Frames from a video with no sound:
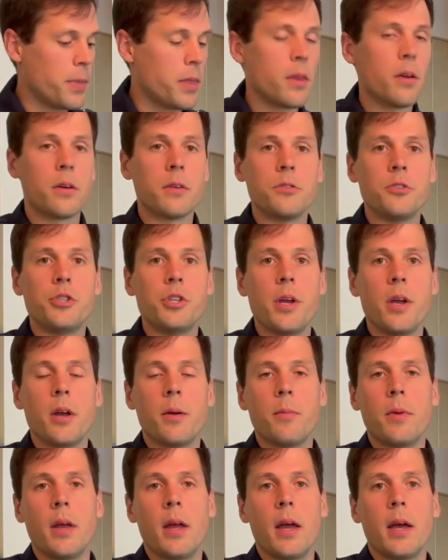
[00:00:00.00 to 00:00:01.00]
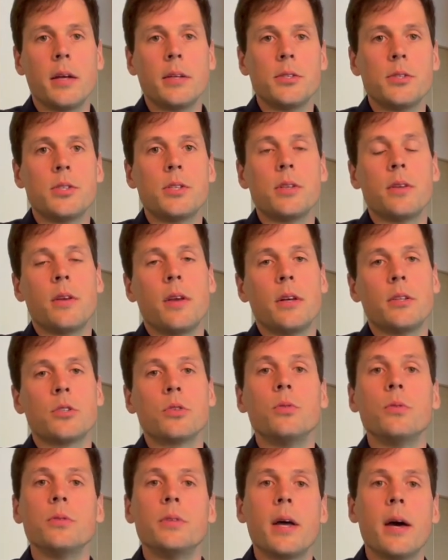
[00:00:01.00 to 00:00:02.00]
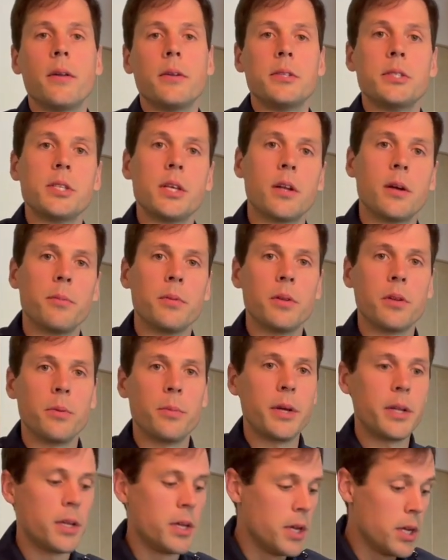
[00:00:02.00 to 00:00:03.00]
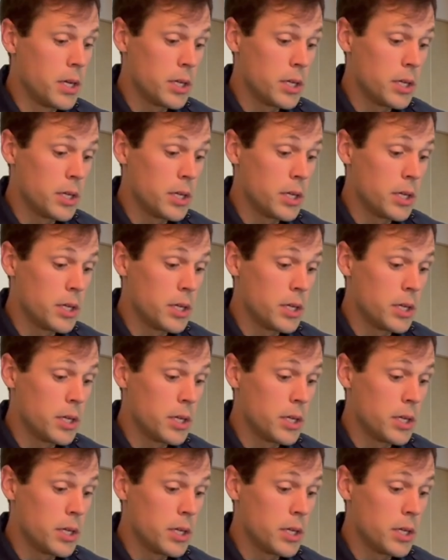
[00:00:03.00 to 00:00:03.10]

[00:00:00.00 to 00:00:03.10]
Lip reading: Our jam has cooled down and set up a little bit.